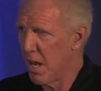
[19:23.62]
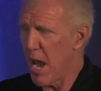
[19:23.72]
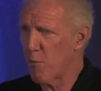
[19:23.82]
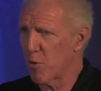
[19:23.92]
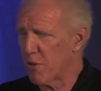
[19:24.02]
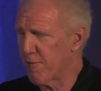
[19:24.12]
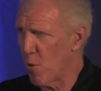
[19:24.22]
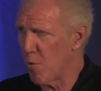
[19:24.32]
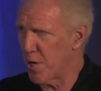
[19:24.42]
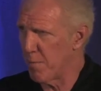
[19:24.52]
I wrote the
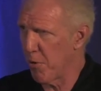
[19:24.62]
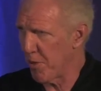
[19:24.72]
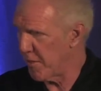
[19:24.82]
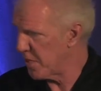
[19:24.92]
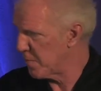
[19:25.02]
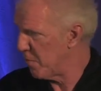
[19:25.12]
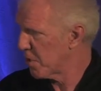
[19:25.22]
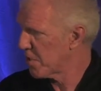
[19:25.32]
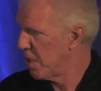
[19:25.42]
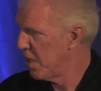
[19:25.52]
foreword to both of these books.
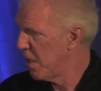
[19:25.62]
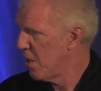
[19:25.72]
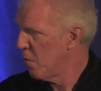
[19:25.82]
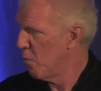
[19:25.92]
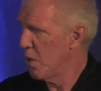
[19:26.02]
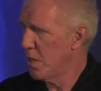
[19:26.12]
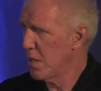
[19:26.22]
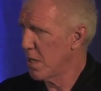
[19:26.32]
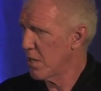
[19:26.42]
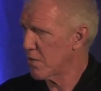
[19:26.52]
One
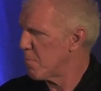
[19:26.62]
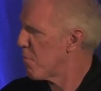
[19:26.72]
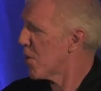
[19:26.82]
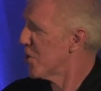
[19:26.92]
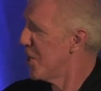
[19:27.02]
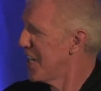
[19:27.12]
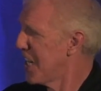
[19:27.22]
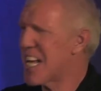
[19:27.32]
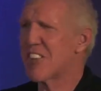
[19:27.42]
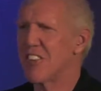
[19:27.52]
is The Marketing
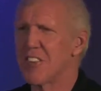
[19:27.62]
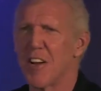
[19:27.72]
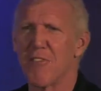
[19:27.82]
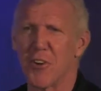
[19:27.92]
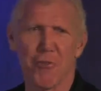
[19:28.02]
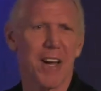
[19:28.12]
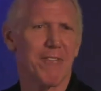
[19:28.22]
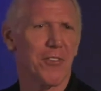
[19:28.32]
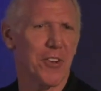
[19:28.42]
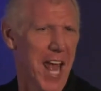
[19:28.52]
Lessons of the
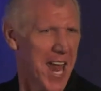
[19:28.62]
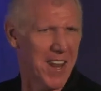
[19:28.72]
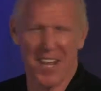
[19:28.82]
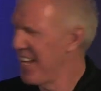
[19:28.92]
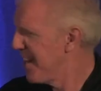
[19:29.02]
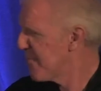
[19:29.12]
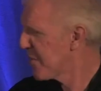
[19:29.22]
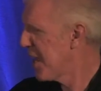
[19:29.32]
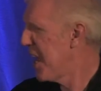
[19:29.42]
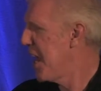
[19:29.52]
Grateful
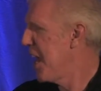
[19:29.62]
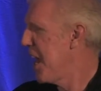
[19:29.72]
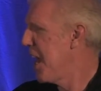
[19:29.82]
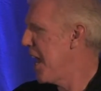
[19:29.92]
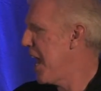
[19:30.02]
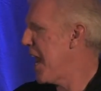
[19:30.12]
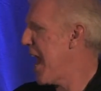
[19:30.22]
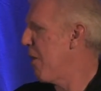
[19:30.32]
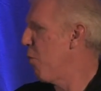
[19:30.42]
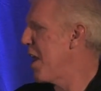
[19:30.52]
Dead. and
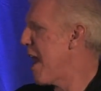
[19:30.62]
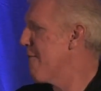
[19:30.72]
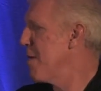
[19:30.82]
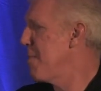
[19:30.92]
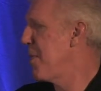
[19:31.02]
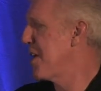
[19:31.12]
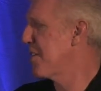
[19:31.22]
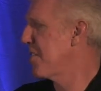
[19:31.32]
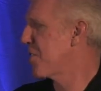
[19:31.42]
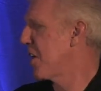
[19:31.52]
what every
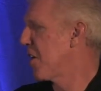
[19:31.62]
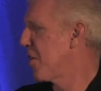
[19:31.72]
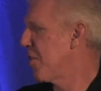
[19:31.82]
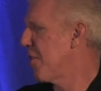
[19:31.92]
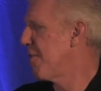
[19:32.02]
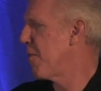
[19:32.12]
business can learn from the